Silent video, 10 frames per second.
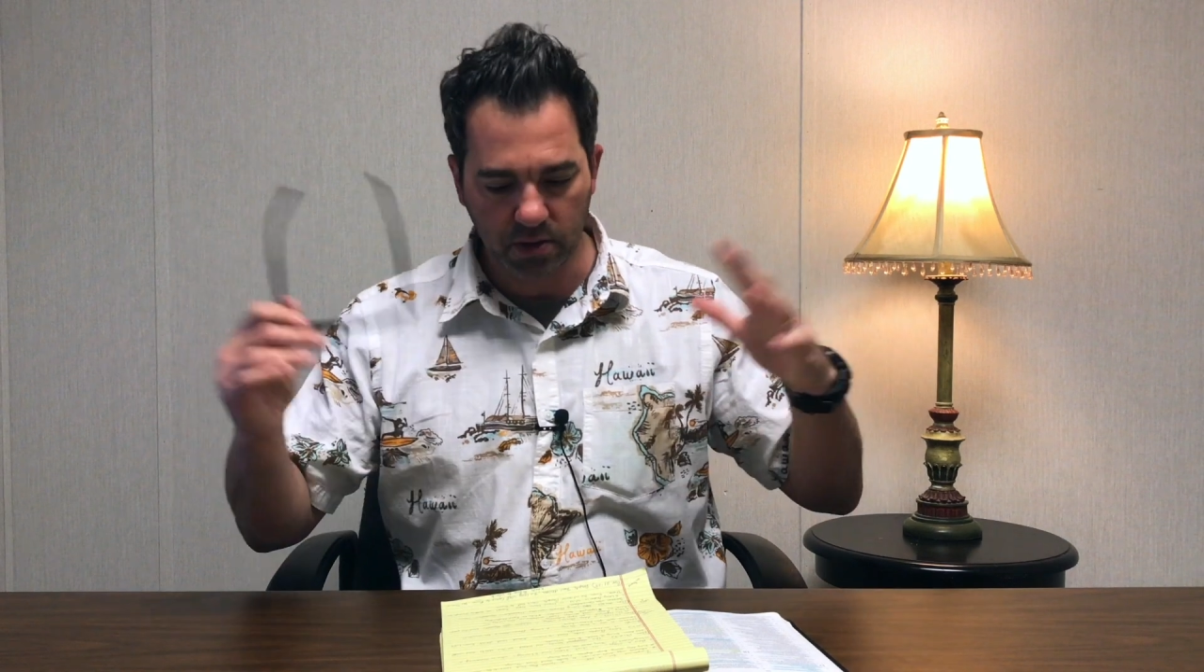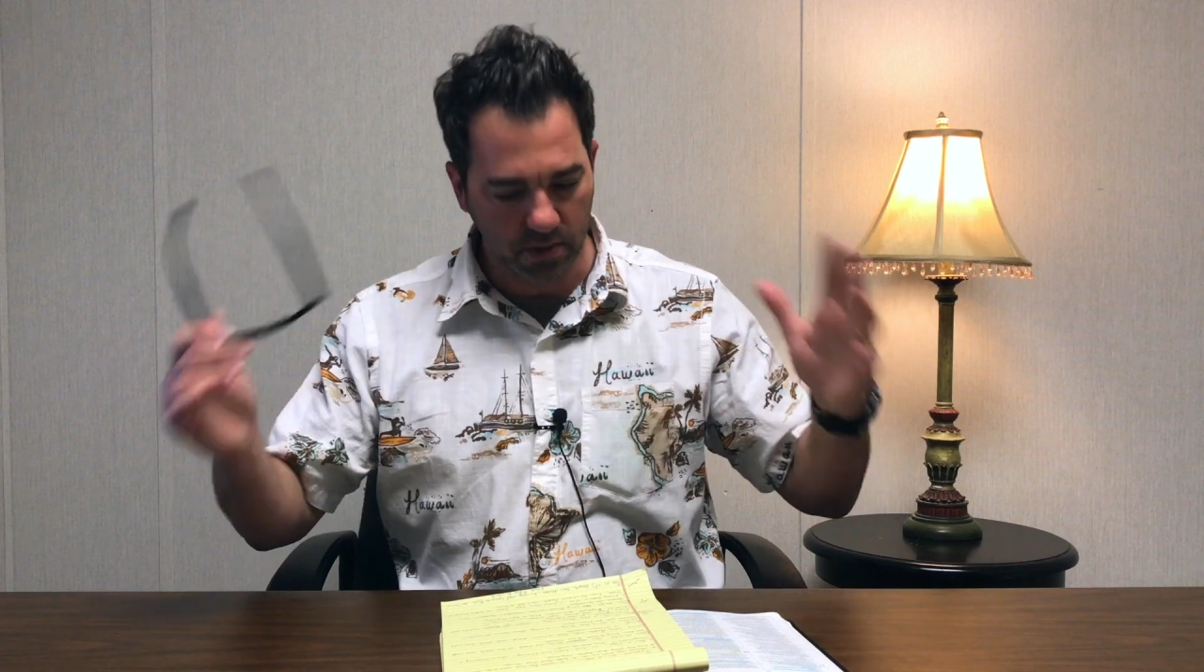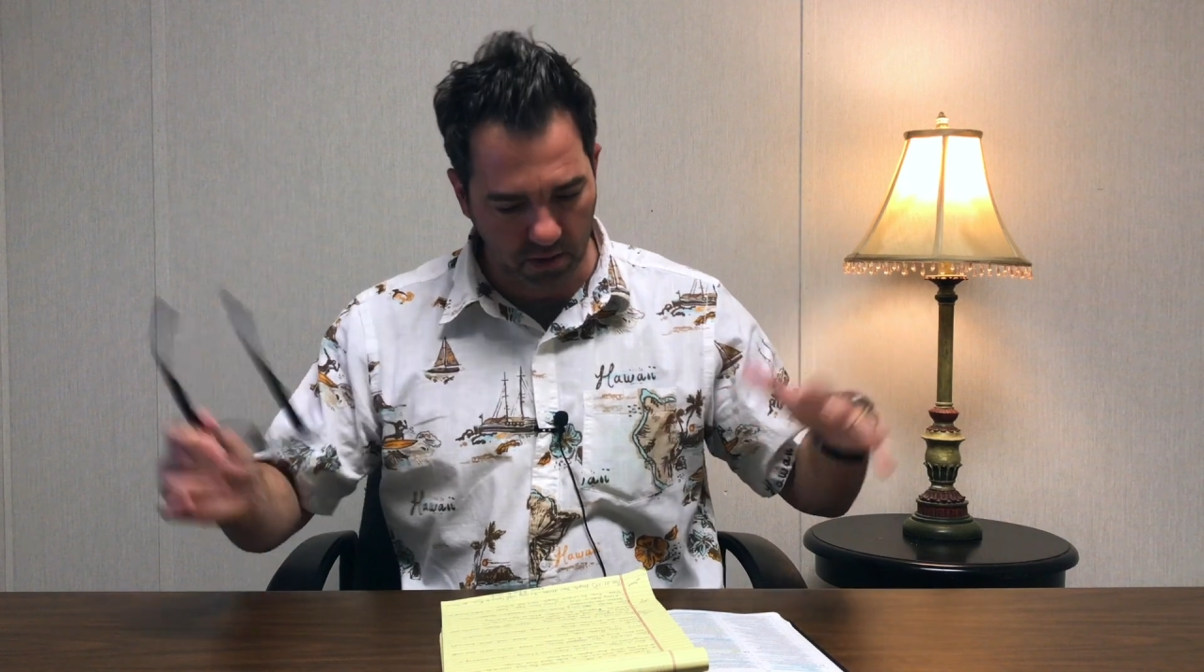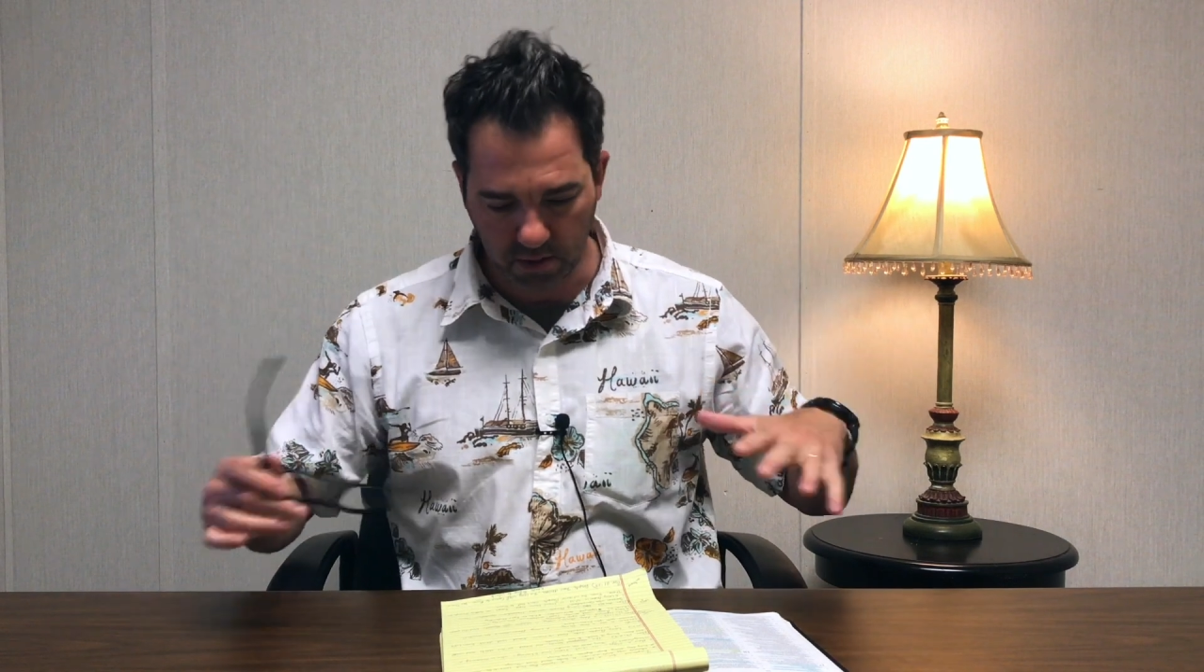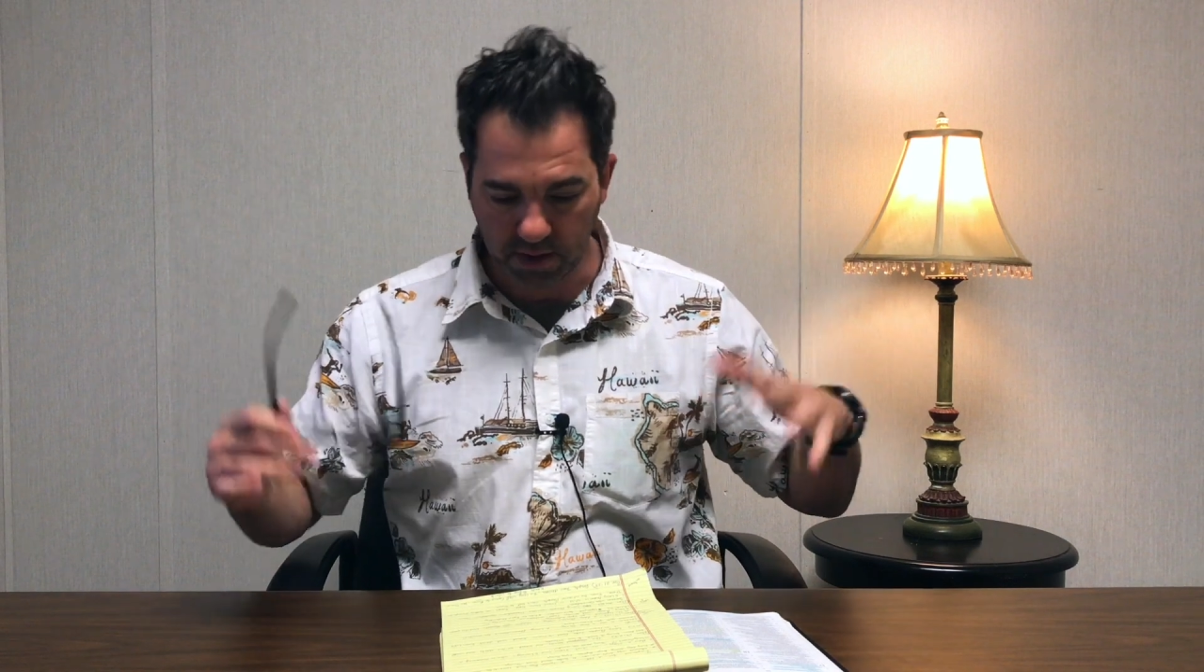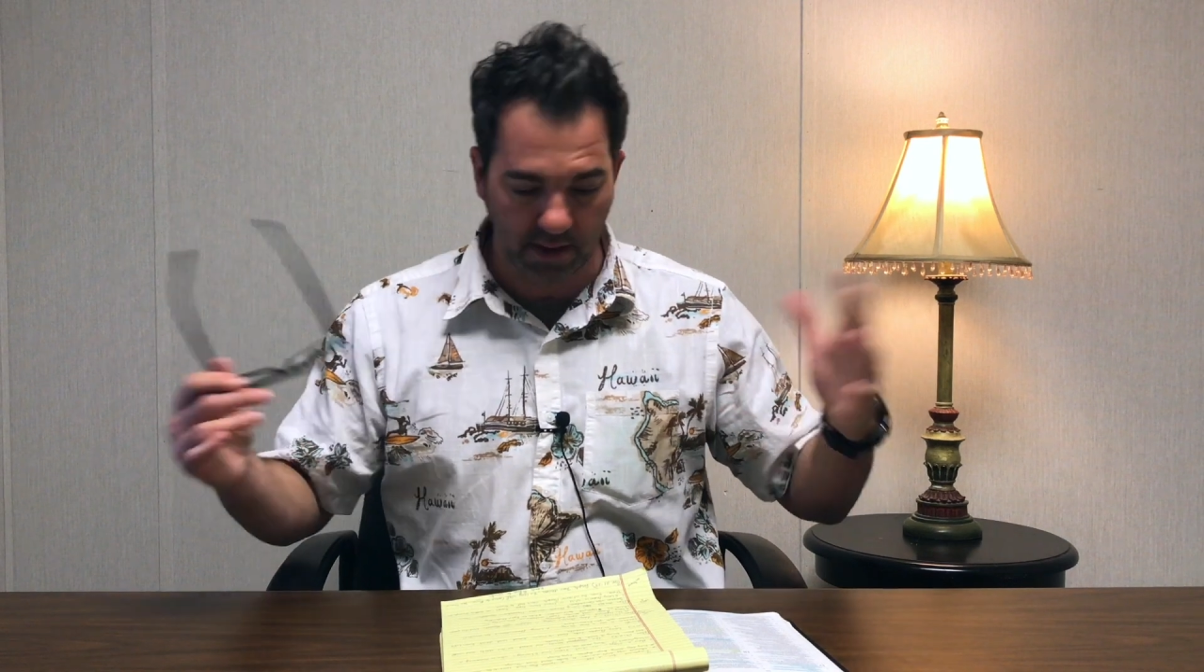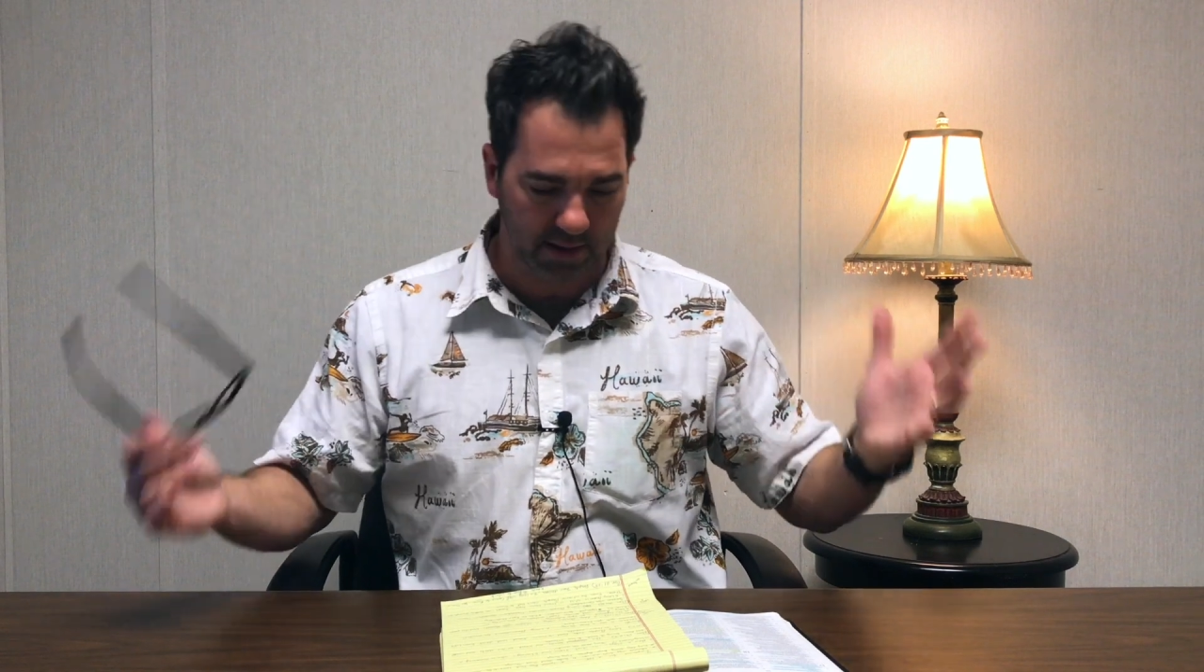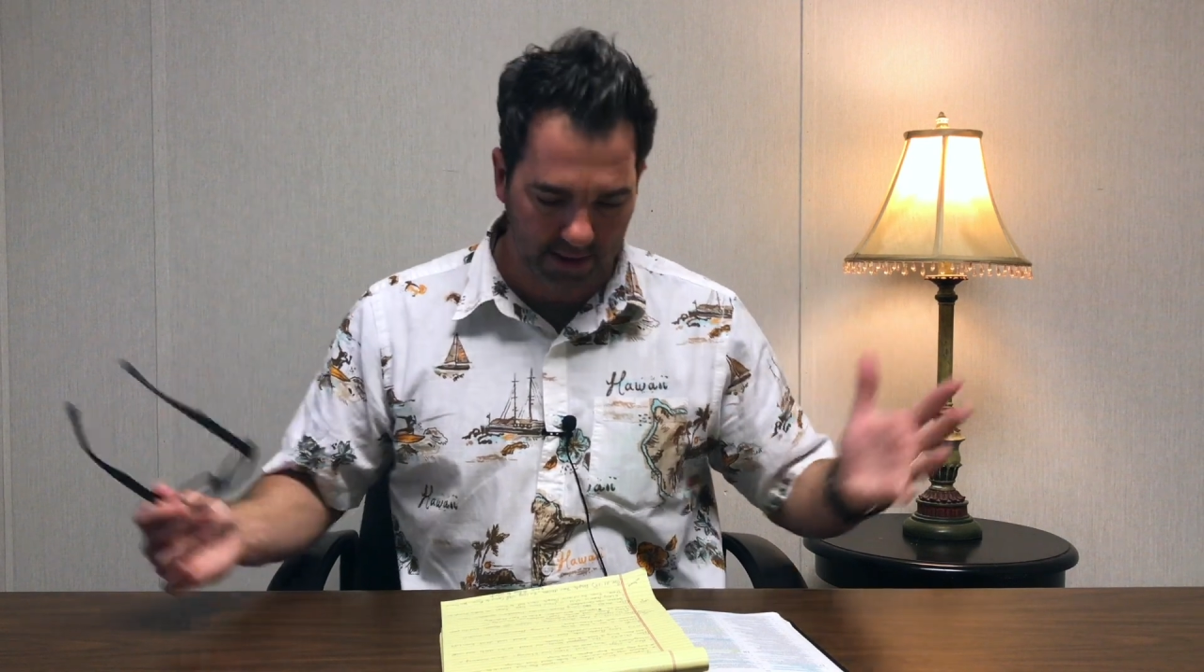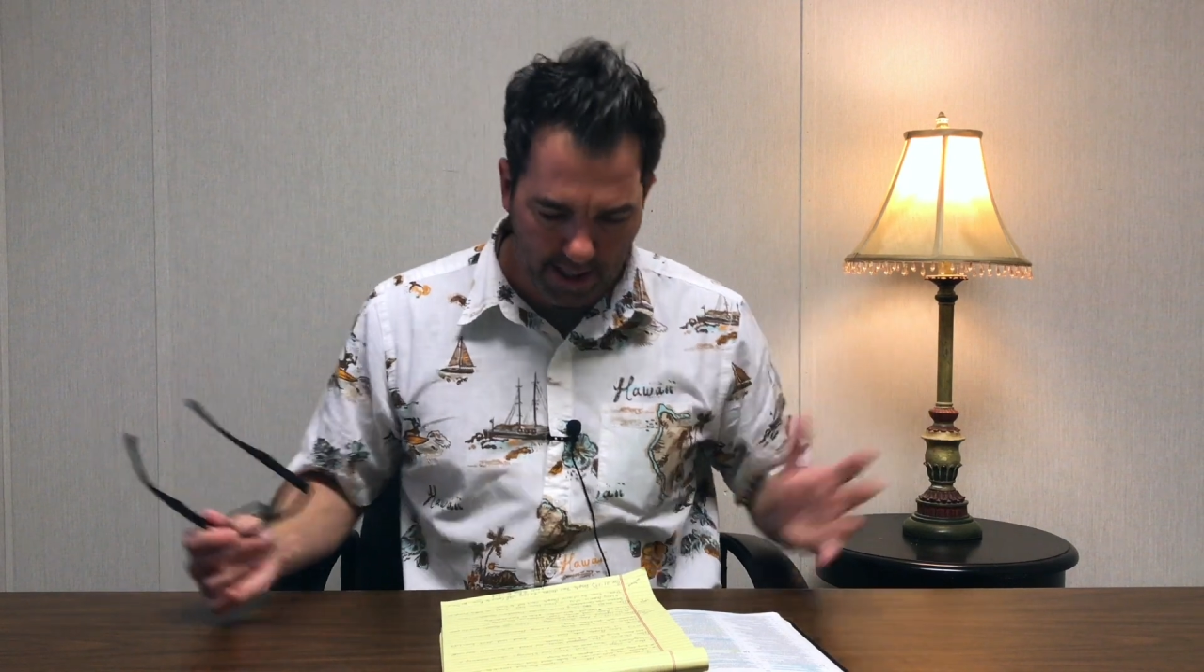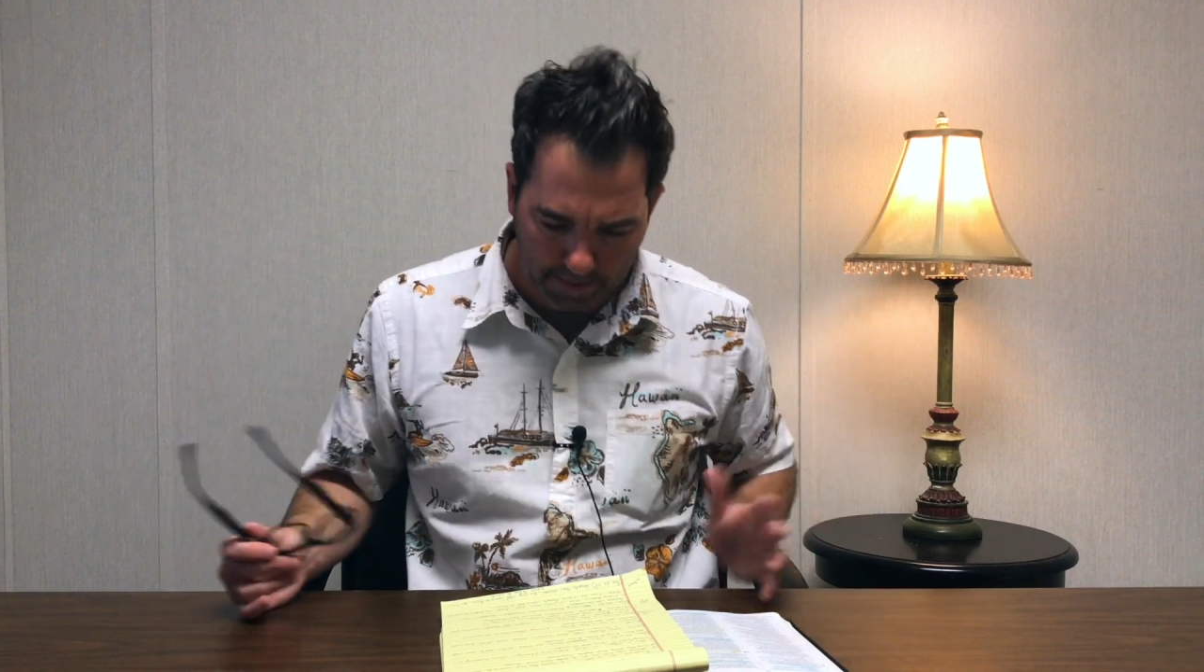or turtles and things
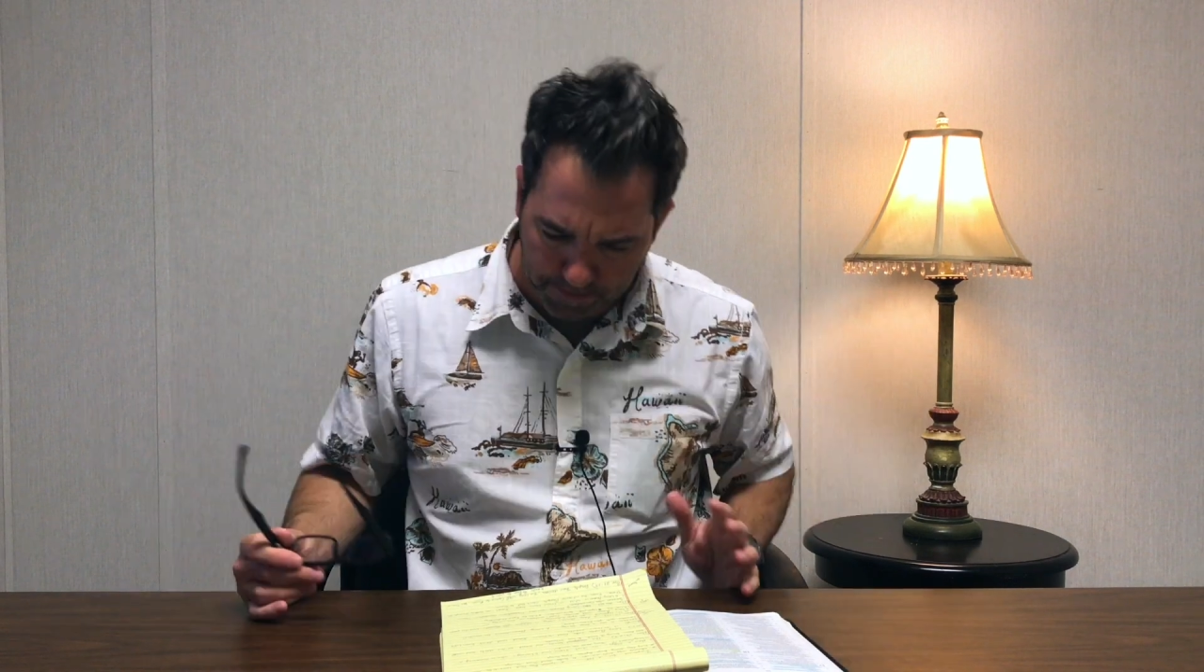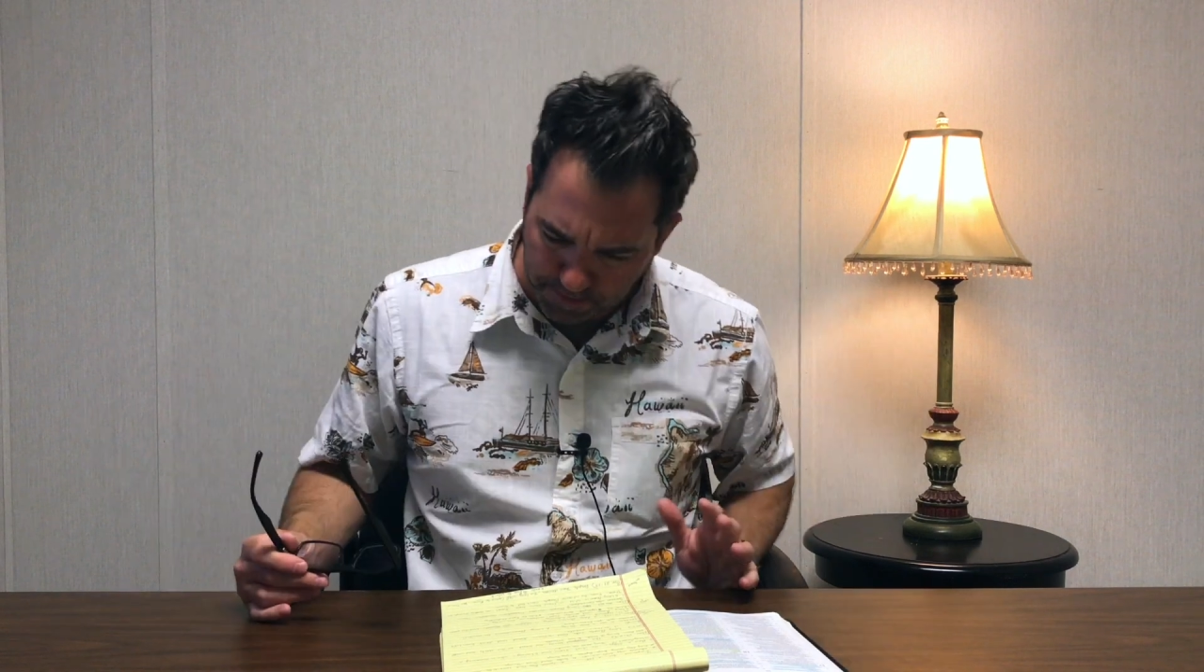like that.